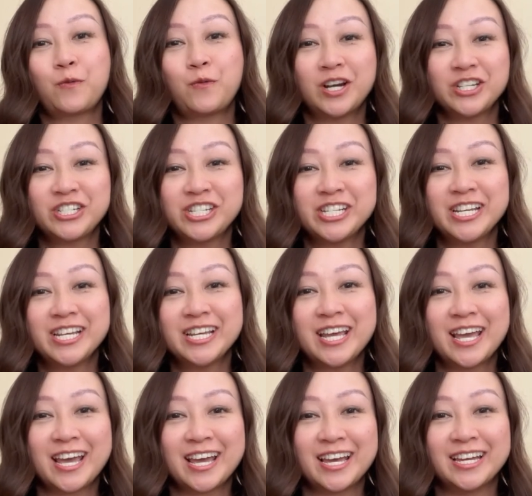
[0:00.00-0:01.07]
watching.
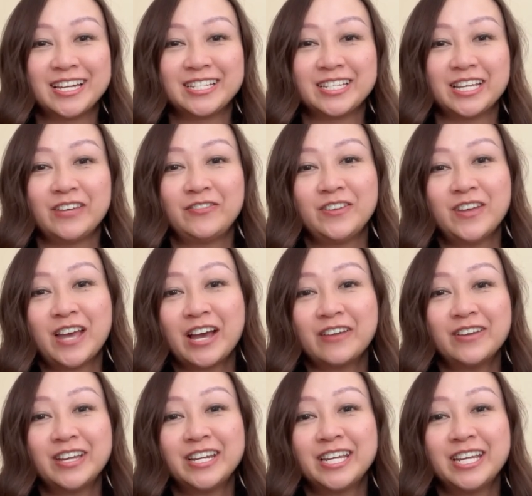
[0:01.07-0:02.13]
And if you
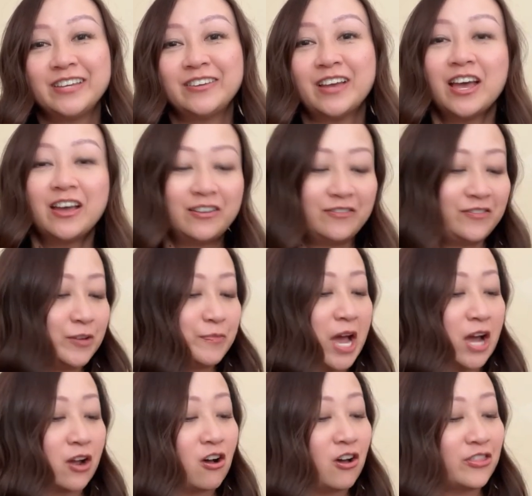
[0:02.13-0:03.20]
have any
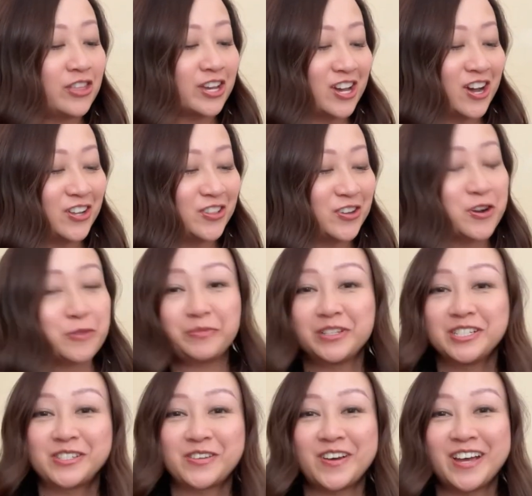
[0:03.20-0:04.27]
feedback on the color,
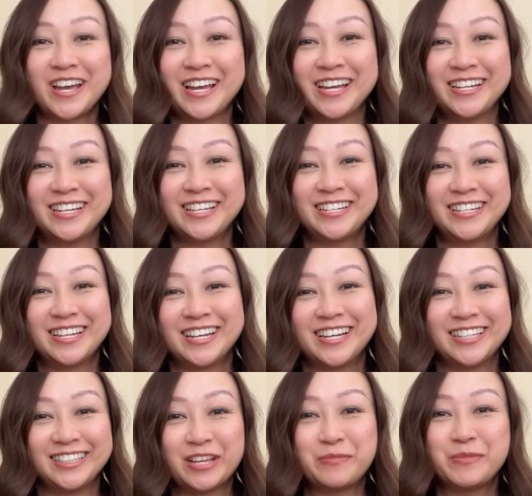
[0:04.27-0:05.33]
please go ahead and
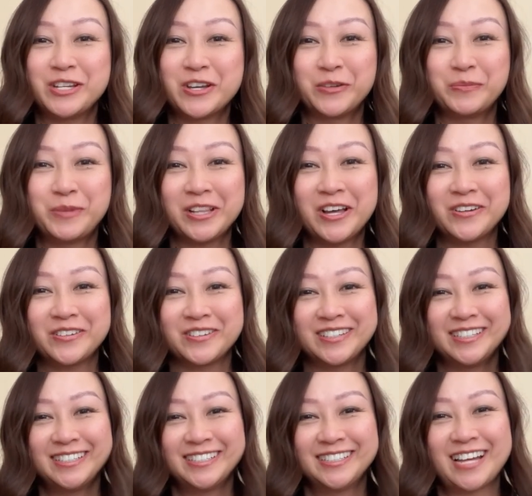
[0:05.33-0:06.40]
uh, let me know below.
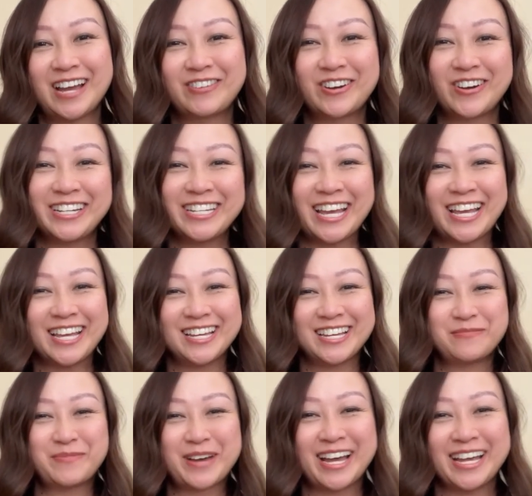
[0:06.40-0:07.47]
Have a great day.
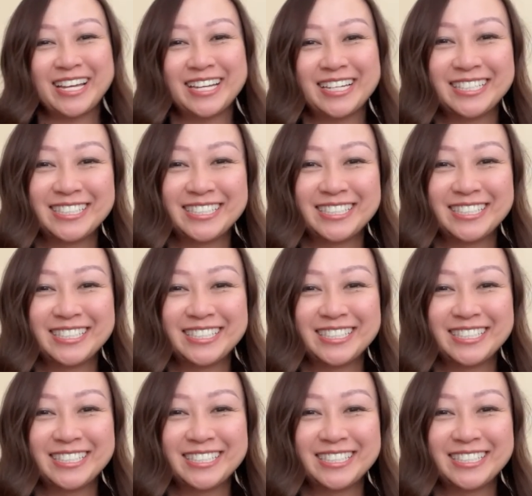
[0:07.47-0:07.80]
Bye.